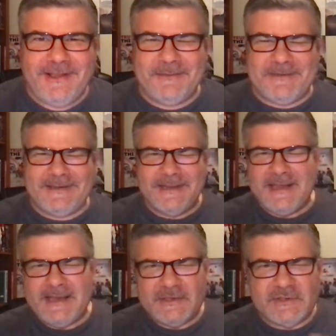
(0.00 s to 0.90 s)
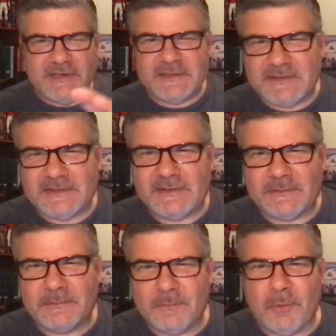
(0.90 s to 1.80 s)
I mean Jesus is
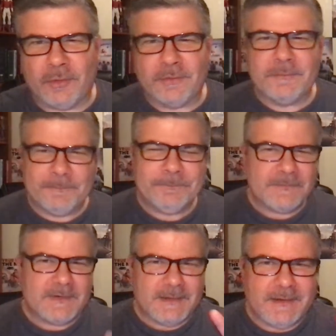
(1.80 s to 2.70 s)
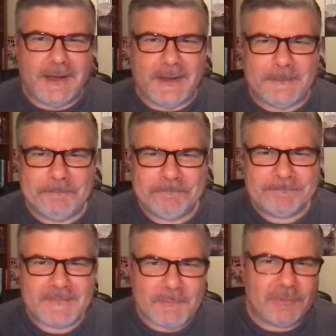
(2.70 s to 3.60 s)
the more um,
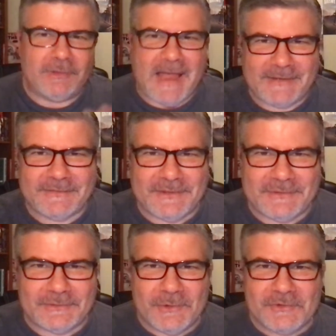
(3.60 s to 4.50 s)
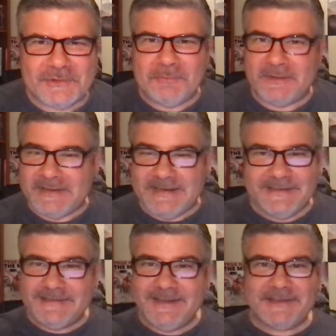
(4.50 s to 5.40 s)
lasting solution but
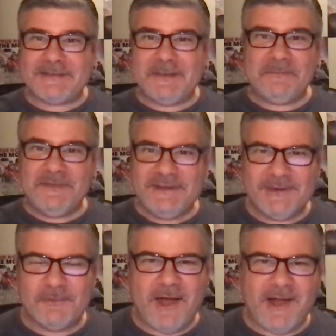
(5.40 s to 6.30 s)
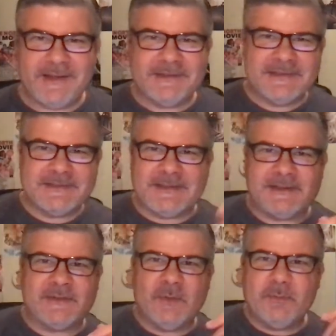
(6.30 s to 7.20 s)
it, it does something to your body it's just
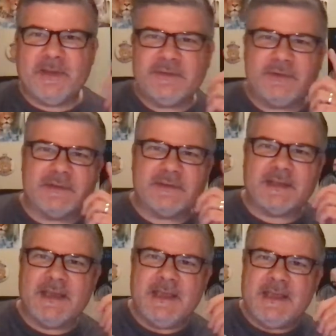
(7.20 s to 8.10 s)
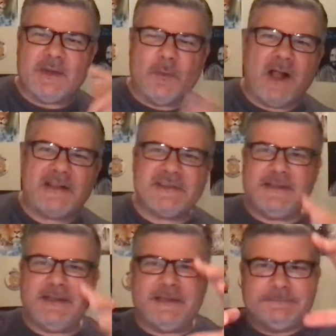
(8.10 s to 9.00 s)
like so peaceful it's like you're
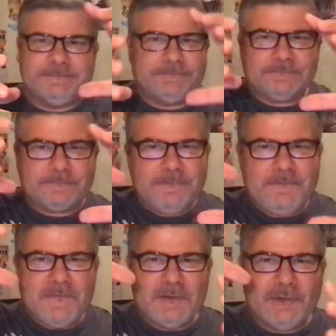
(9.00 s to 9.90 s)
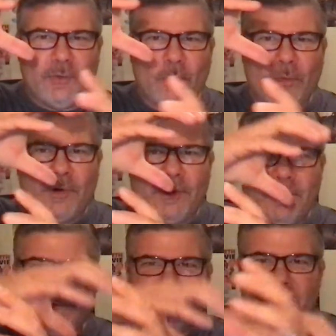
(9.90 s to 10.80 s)
watching the little
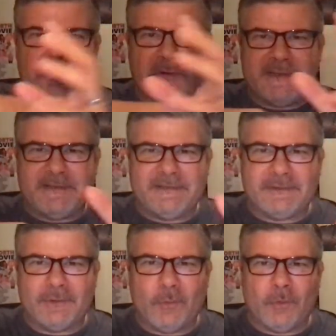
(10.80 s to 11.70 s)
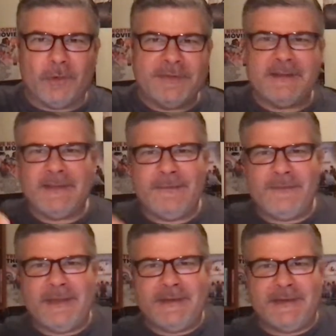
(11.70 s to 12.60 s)
worlds, everybody's little world they live
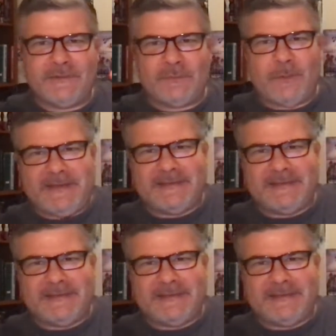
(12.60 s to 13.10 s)
in, and swing